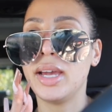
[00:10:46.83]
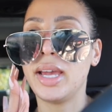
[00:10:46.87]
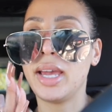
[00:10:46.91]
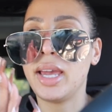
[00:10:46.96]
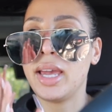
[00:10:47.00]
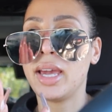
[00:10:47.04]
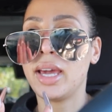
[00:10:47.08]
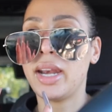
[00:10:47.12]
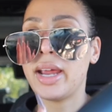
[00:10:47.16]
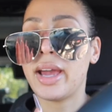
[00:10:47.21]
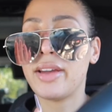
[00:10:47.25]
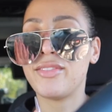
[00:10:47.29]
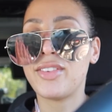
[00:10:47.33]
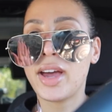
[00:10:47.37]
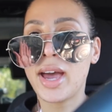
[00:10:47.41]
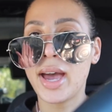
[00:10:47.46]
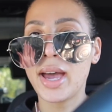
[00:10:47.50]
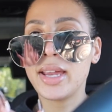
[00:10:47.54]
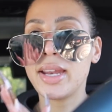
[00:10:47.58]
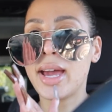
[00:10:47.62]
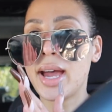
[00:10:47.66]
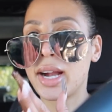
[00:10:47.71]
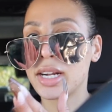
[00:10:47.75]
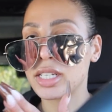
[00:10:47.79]
And I've
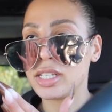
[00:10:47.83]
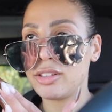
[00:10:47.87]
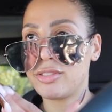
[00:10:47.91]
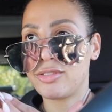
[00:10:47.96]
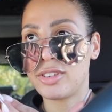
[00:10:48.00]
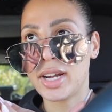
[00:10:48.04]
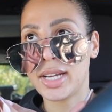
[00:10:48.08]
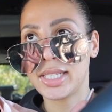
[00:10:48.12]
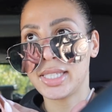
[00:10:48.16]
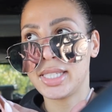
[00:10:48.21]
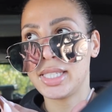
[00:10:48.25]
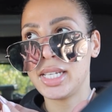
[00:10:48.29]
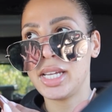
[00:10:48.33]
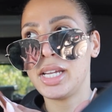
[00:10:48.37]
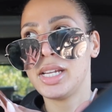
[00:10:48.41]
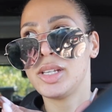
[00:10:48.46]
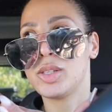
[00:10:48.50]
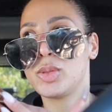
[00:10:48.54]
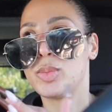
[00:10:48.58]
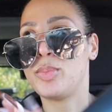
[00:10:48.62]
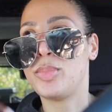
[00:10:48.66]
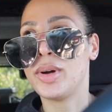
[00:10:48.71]
had active rest days,